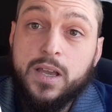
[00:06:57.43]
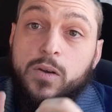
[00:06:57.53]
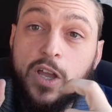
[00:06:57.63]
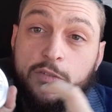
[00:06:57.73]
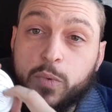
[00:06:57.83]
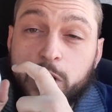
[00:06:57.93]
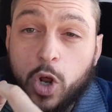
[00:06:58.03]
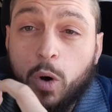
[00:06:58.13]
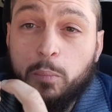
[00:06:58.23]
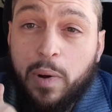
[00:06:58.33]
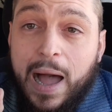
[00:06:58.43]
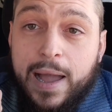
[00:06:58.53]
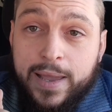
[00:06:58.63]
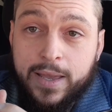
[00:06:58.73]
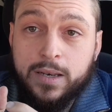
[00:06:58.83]
If we don't buy
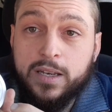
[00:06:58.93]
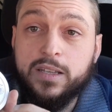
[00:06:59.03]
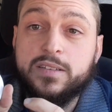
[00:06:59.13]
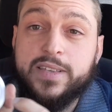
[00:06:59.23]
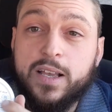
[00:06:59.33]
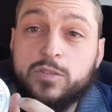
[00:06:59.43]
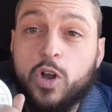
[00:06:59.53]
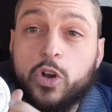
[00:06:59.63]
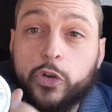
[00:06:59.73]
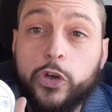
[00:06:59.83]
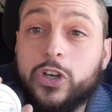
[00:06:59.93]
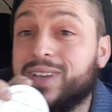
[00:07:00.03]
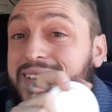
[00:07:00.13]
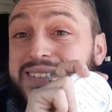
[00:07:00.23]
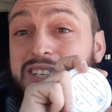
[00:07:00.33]
it and the sales aren't good,
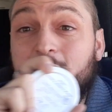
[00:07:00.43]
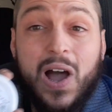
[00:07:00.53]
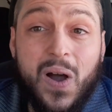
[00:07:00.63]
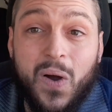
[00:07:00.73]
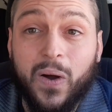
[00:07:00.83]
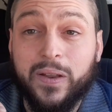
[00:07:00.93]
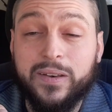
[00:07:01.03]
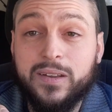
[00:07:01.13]
it's gone.